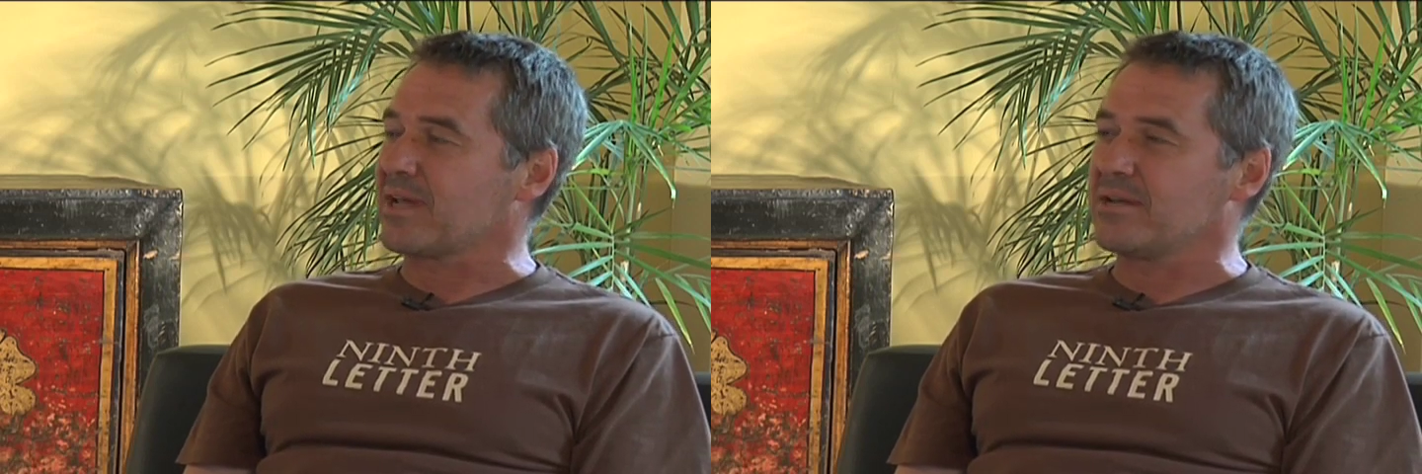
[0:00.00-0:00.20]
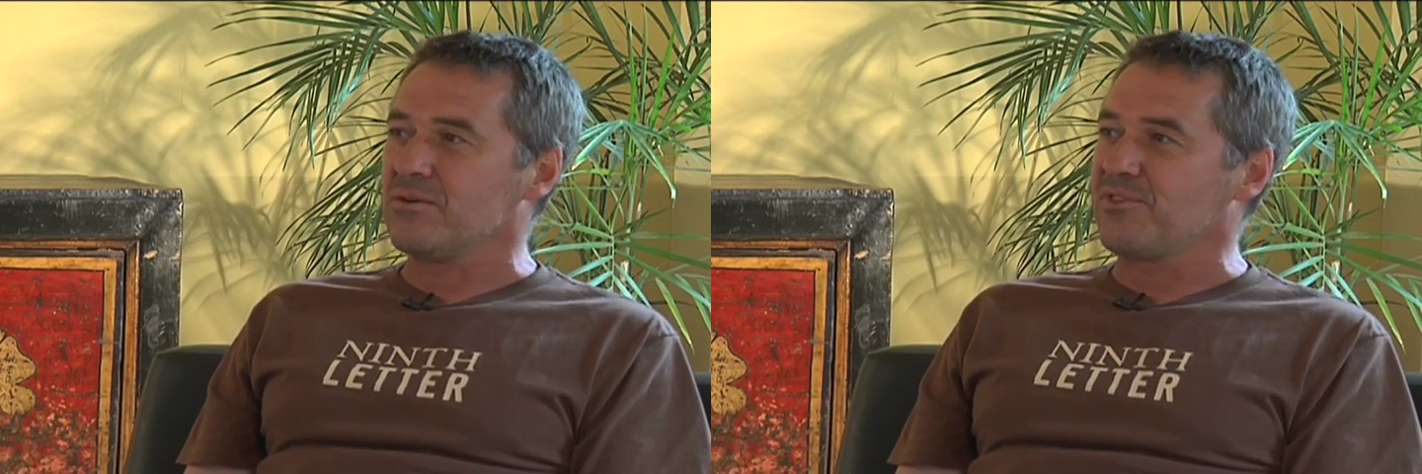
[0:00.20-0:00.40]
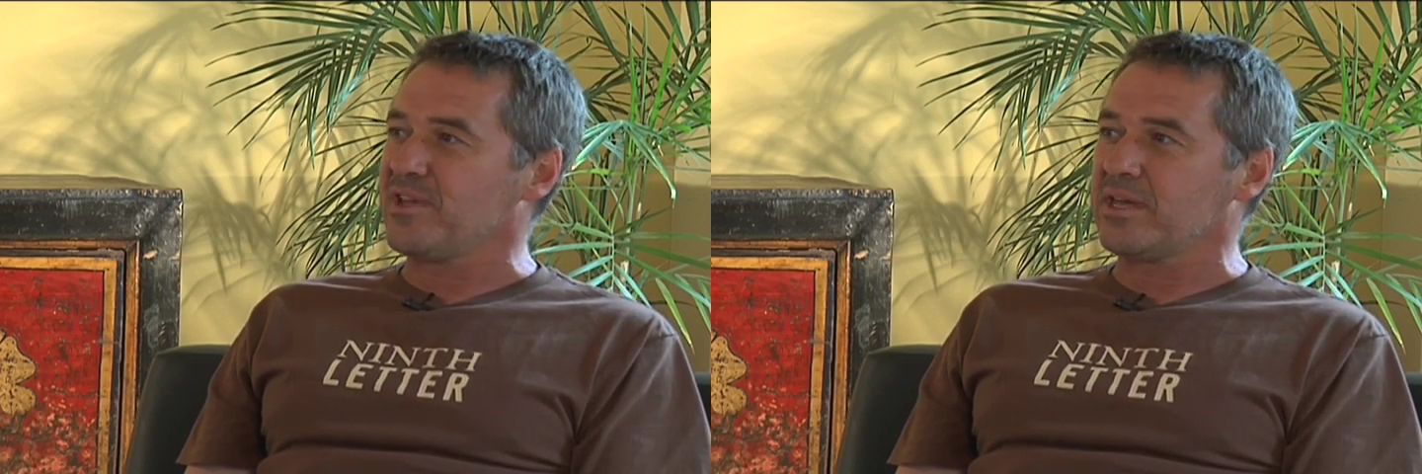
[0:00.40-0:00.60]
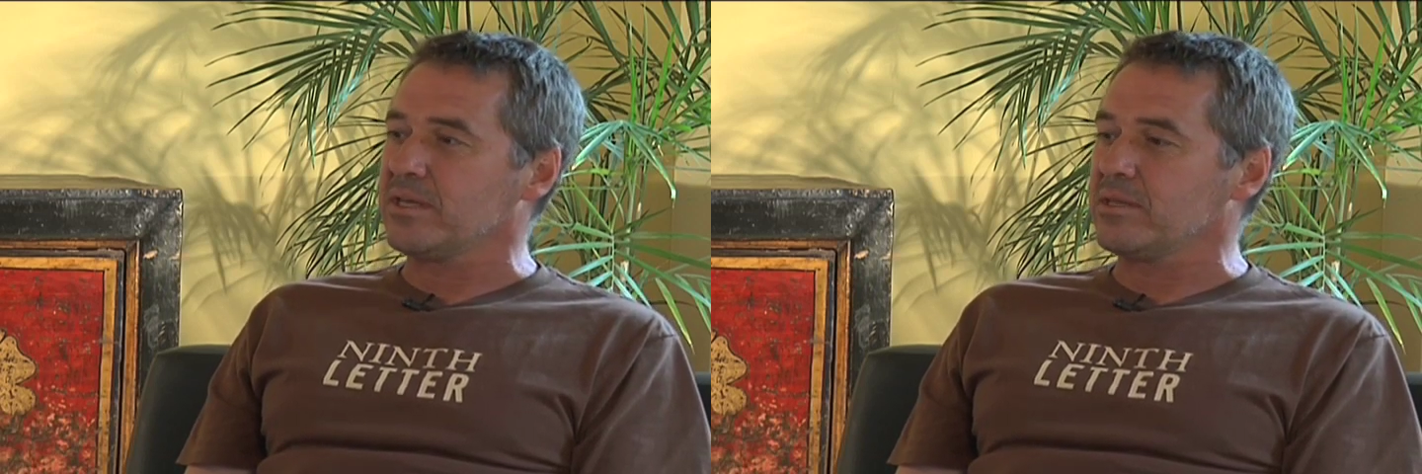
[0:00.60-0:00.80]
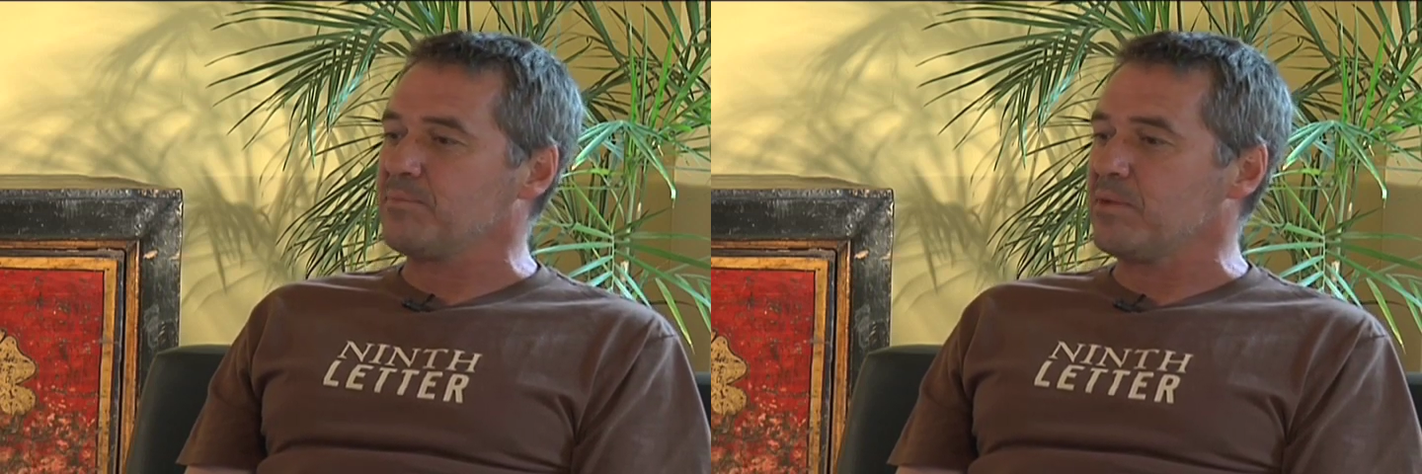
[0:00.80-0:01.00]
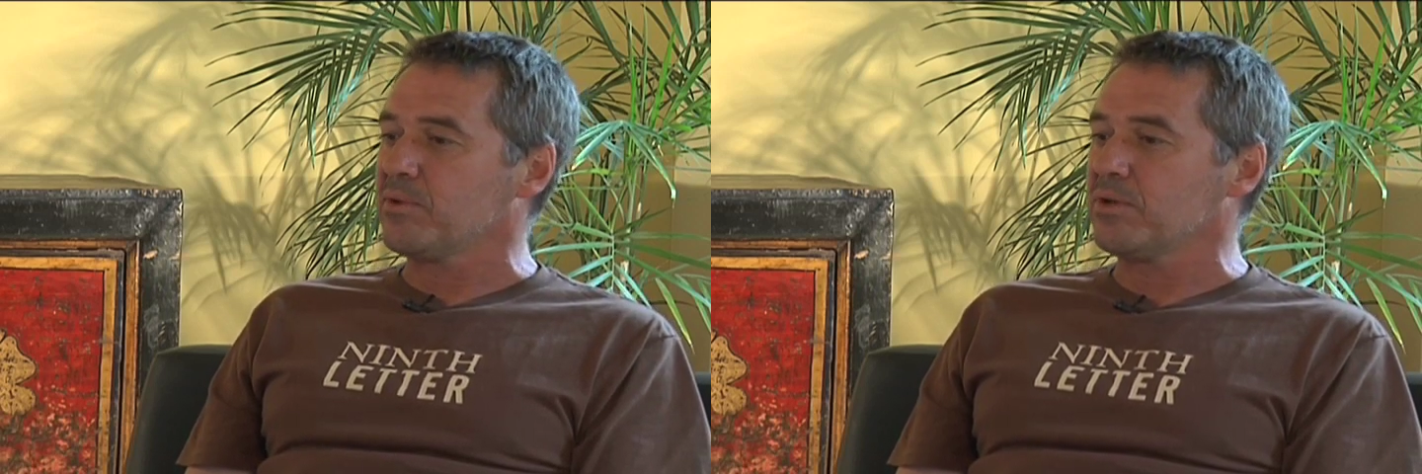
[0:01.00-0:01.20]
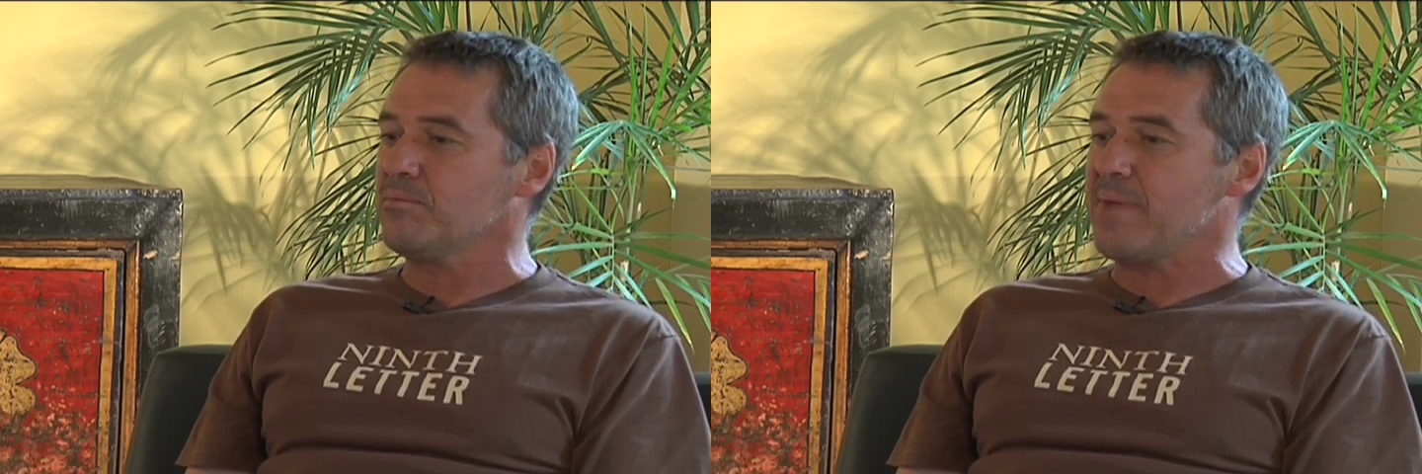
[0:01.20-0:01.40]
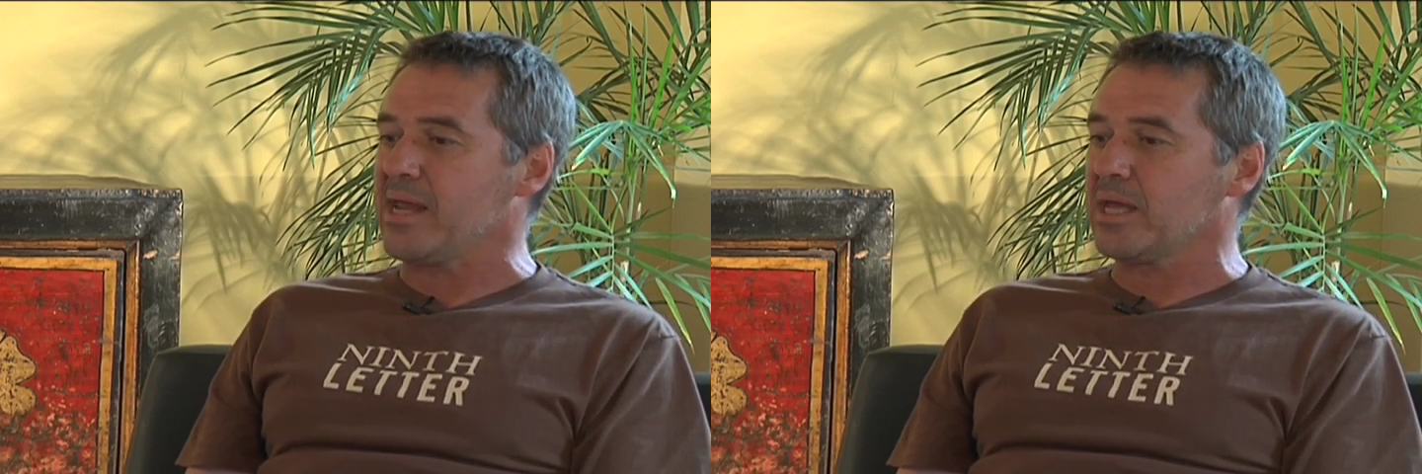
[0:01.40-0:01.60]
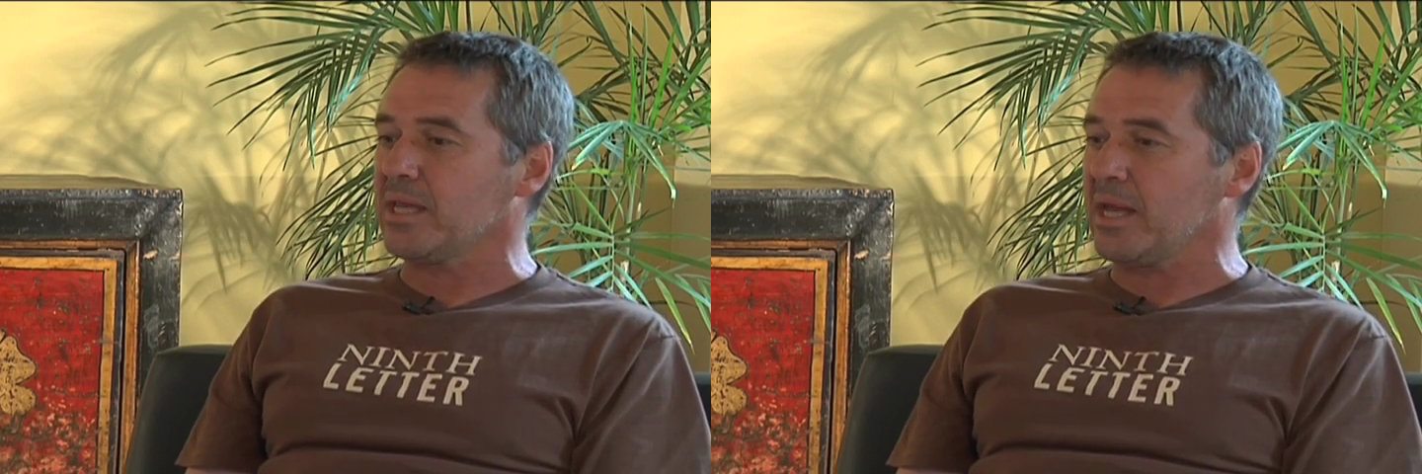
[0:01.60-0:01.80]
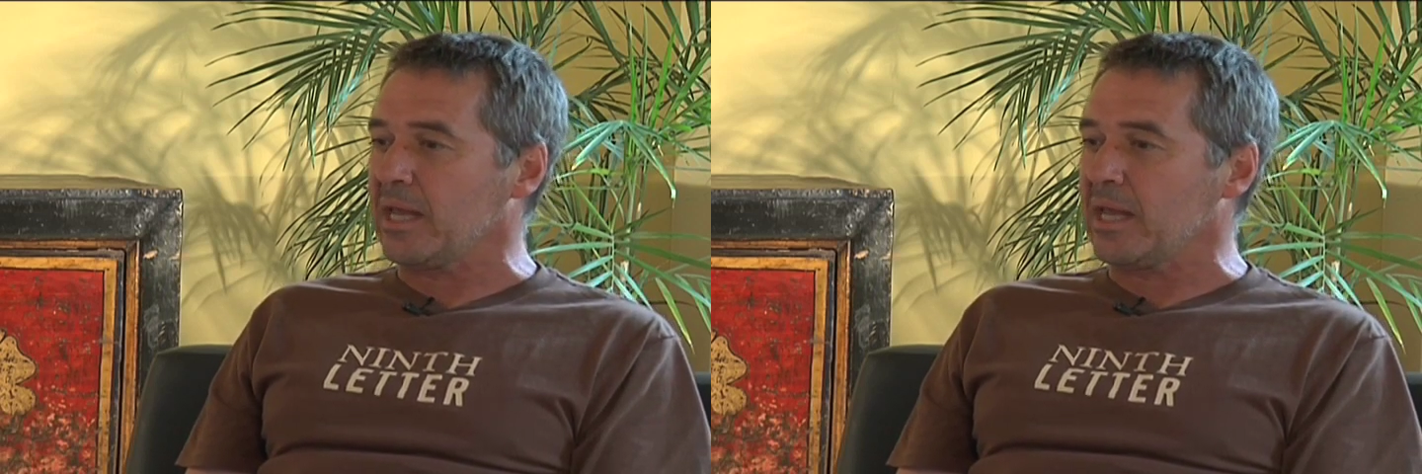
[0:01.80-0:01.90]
like, I don't think the people who make it